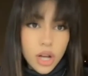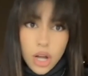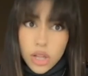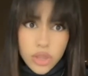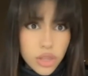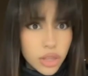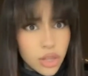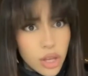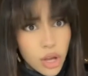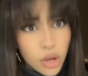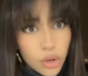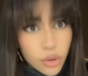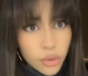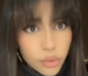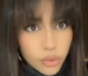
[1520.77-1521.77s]
forced, and
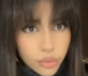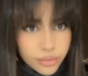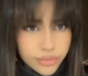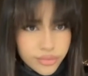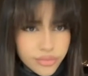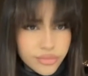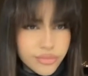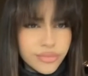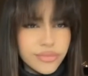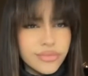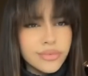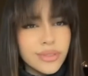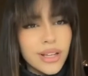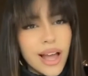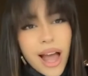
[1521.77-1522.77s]
like
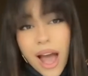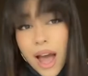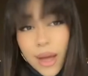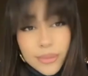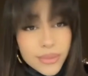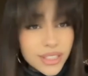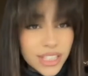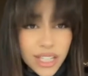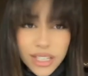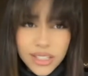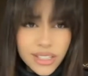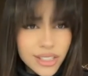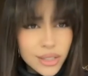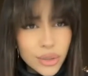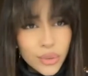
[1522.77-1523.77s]
I was so
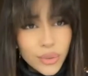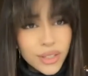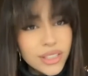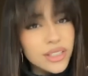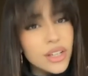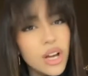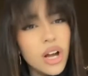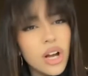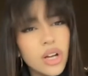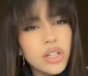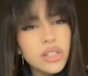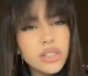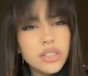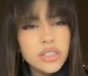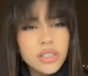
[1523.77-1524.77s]
in the grip of
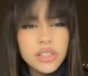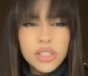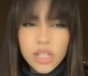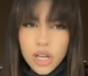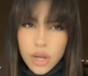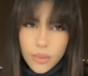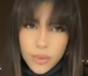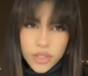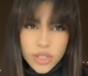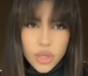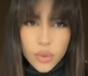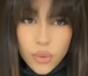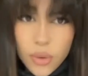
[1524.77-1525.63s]
addiction that I